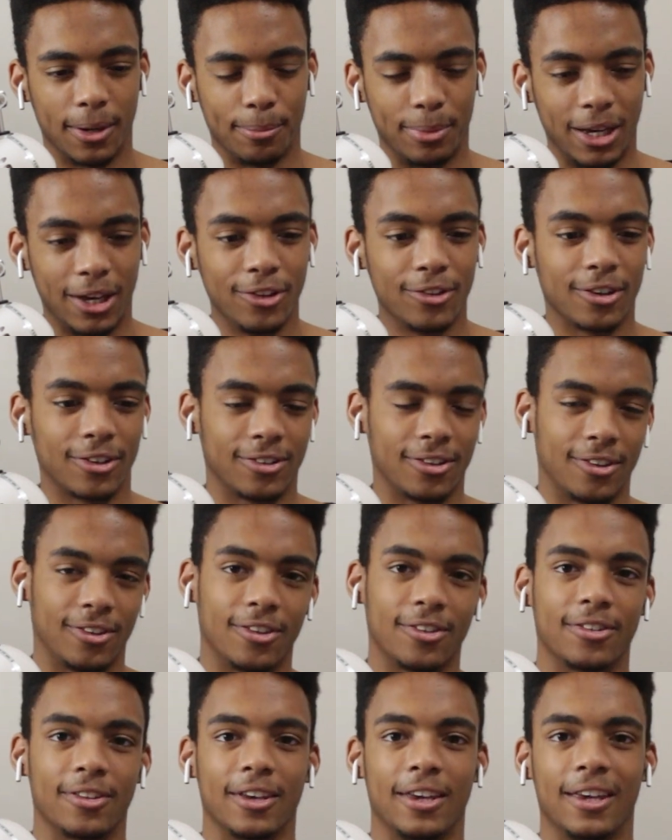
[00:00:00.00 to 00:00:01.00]
be interesting
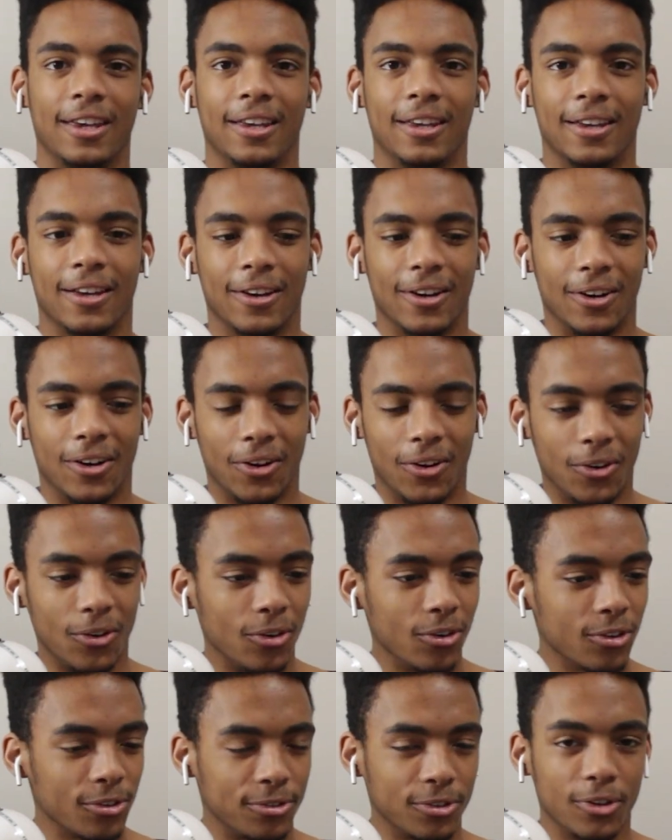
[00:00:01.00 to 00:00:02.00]
to see
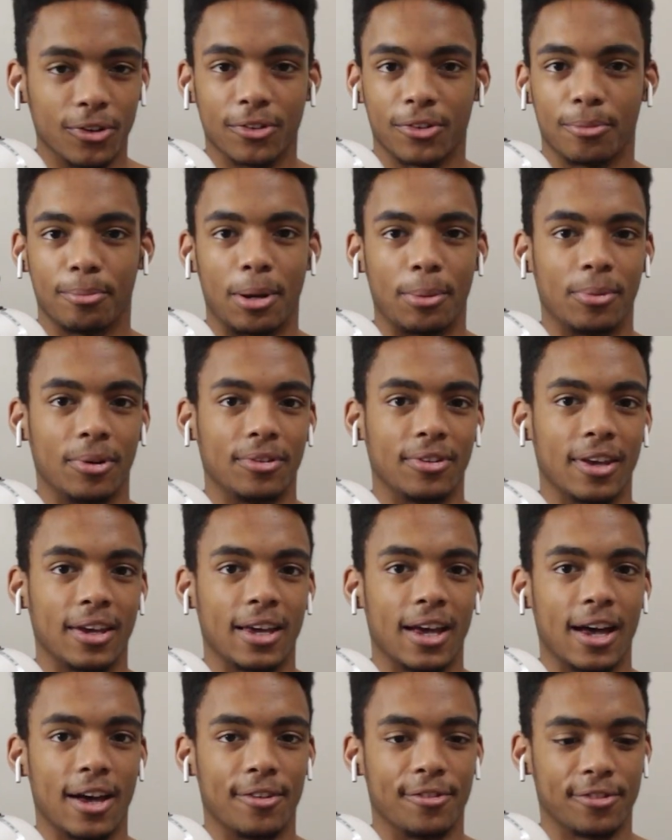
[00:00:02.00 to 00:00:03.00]
all the thoughts and memories they
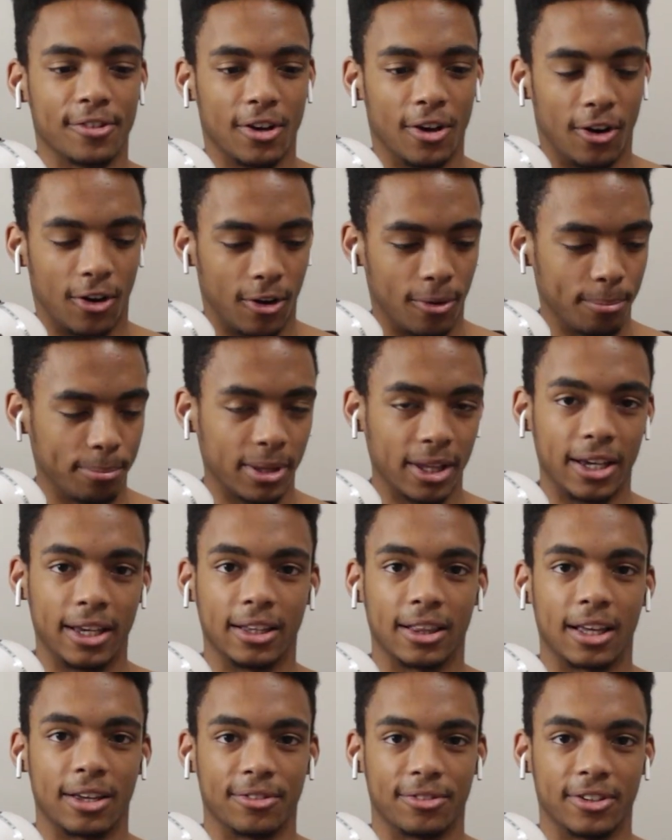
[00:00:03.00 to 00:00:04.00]
have on
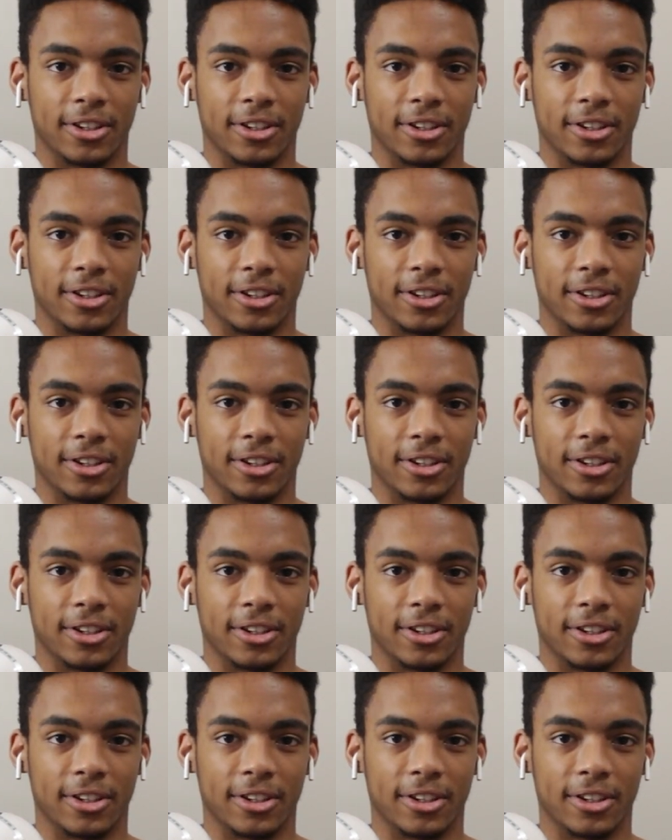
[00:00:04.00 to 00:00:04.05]
playing that